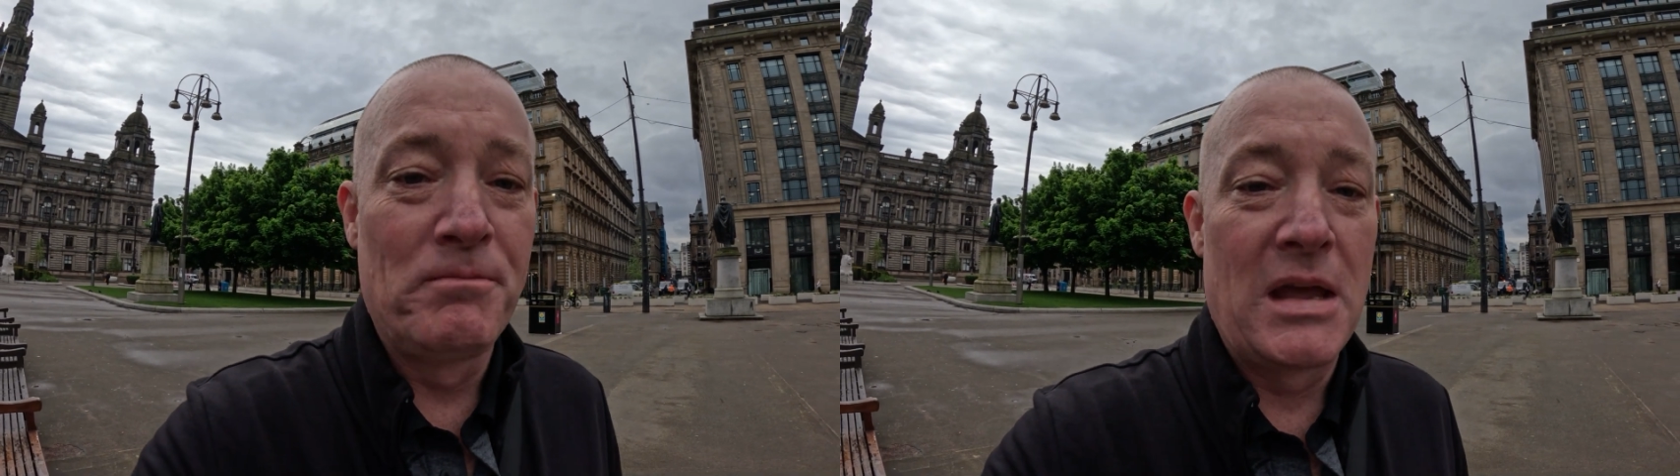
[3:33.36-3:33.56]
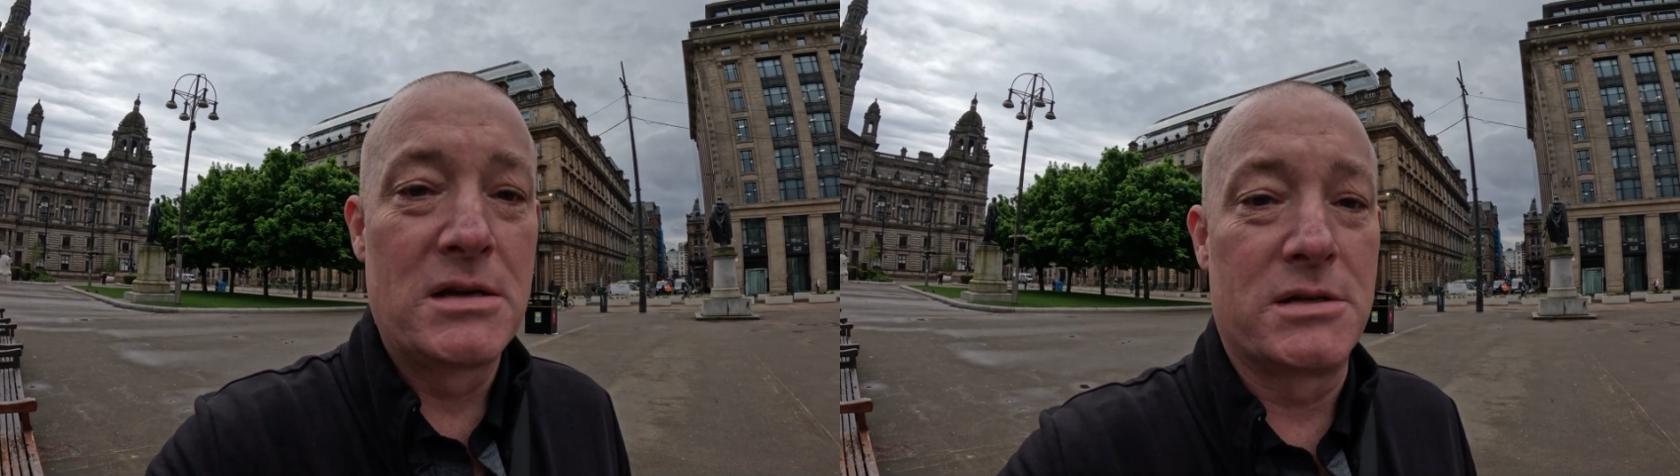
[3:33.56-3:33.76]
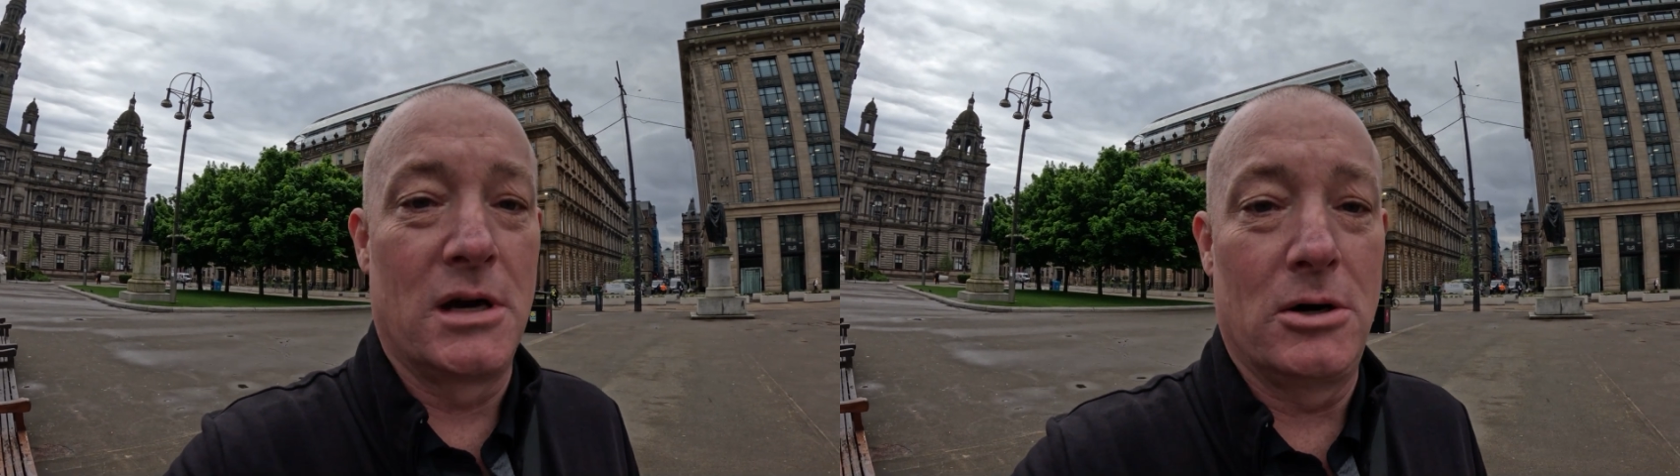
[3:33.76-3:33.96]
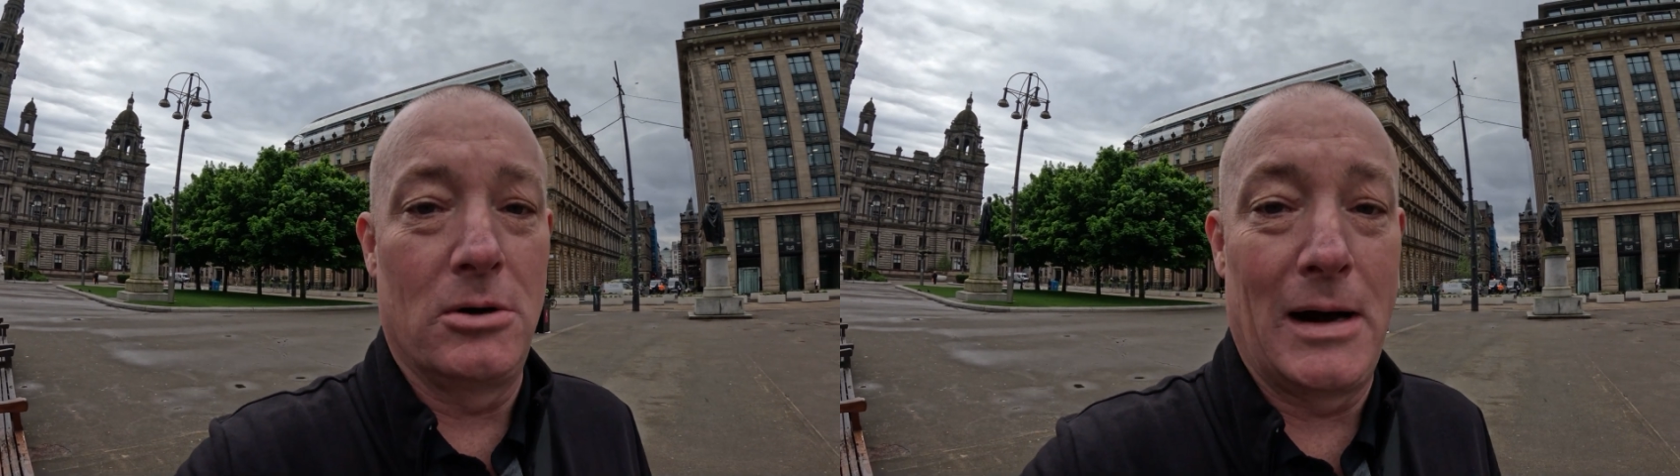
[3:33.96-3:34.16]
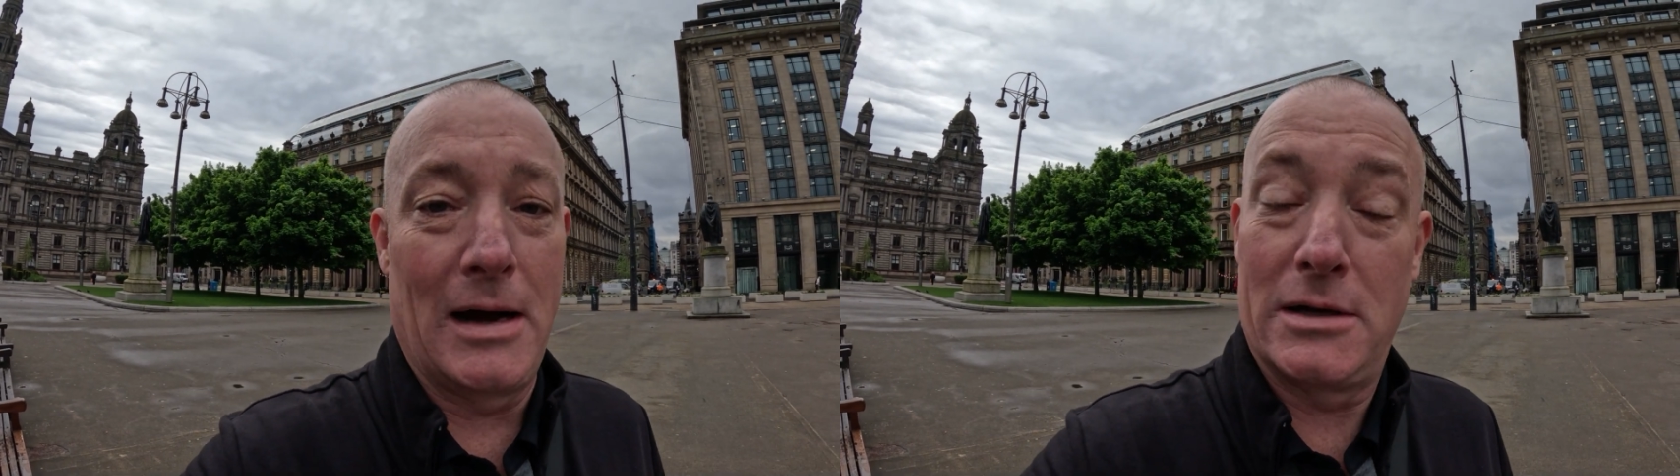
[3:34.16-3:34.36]

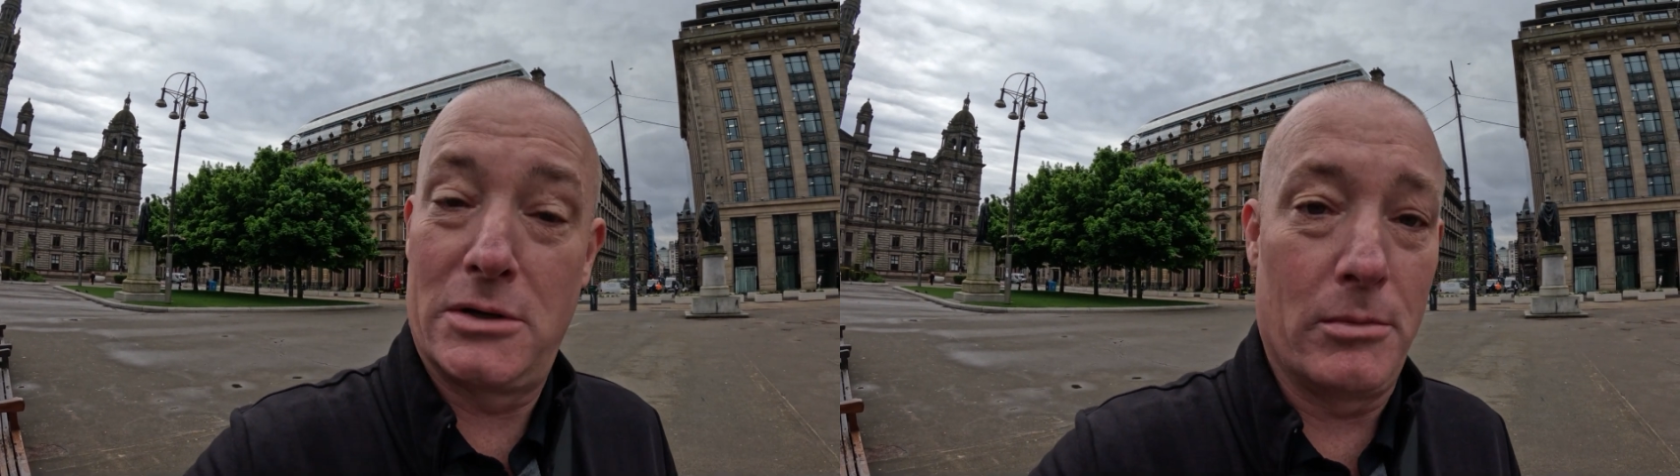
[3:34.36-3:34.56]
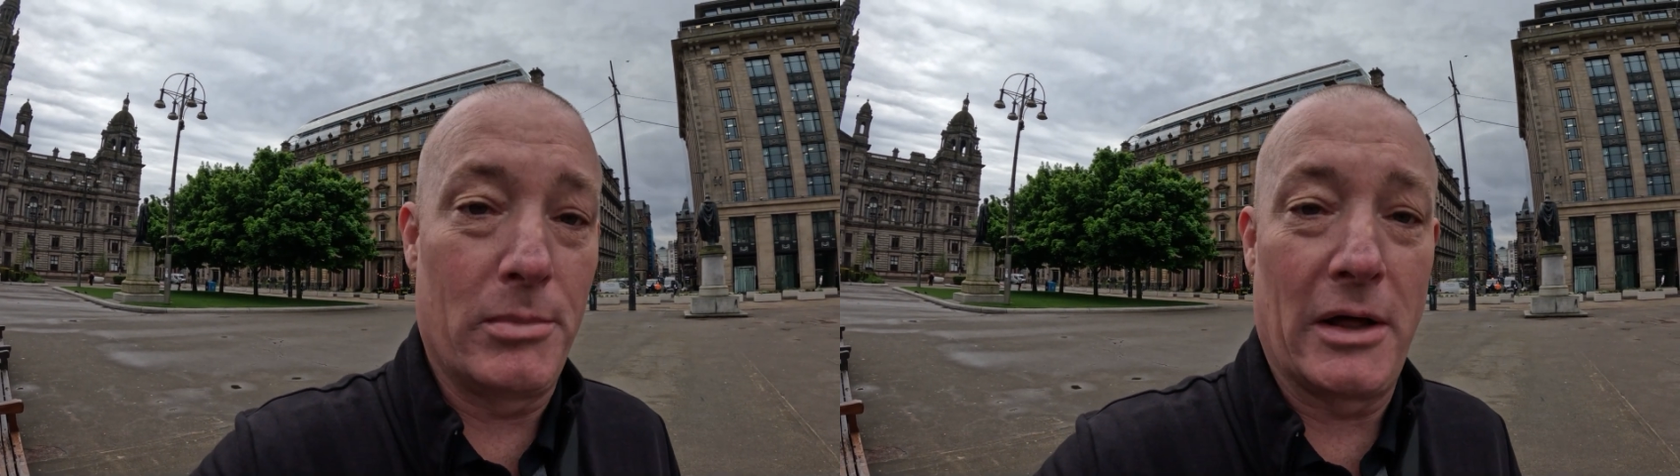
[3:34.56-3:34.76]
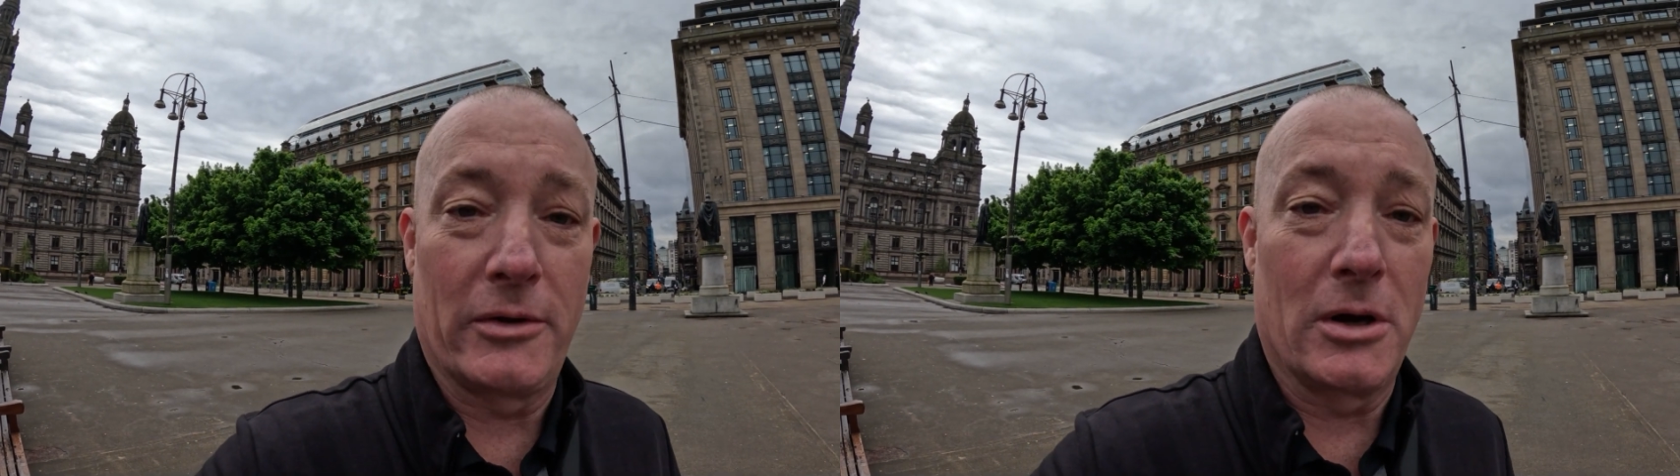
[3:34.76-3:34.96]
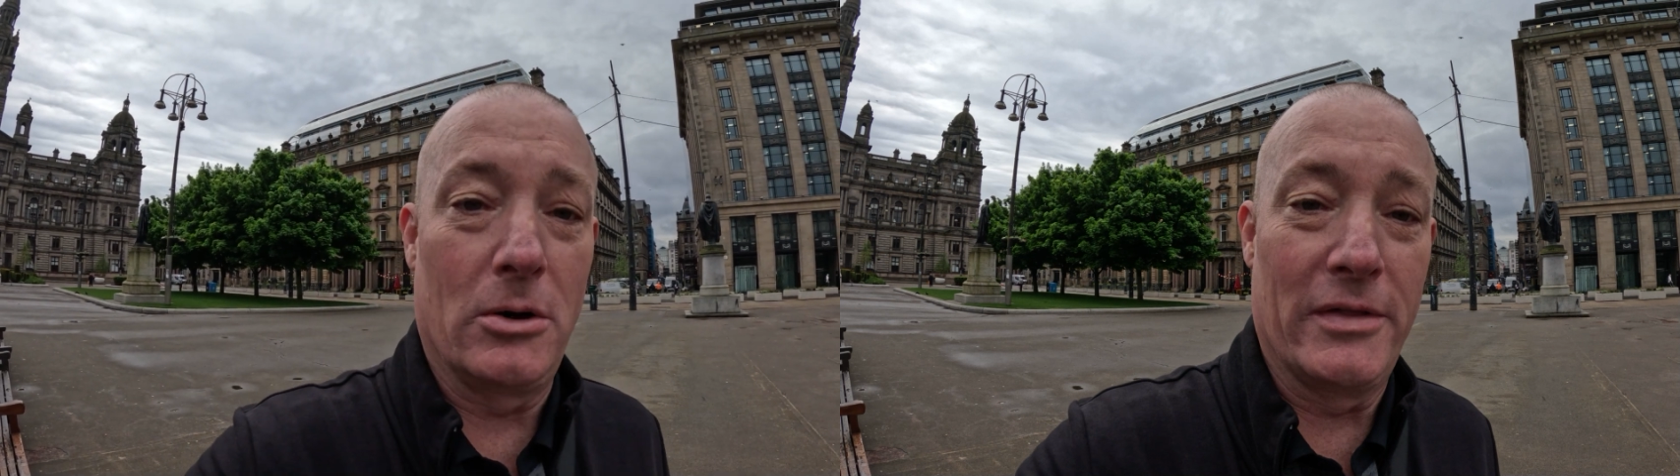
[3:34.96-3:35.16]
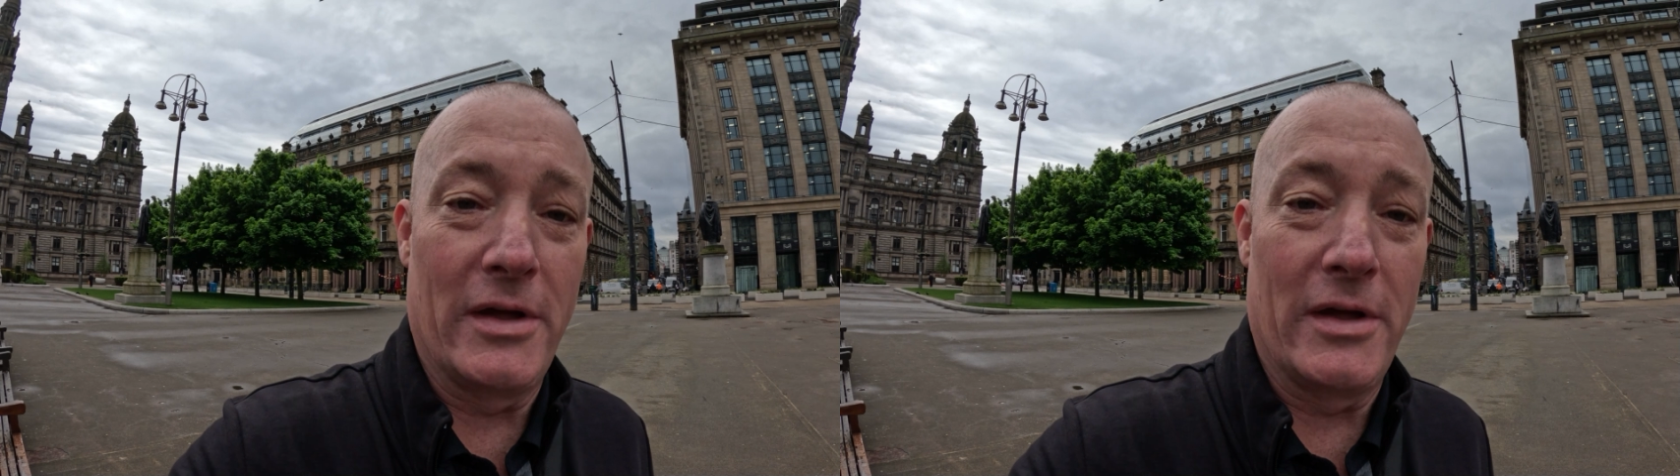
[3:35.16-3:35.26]
So don't bother going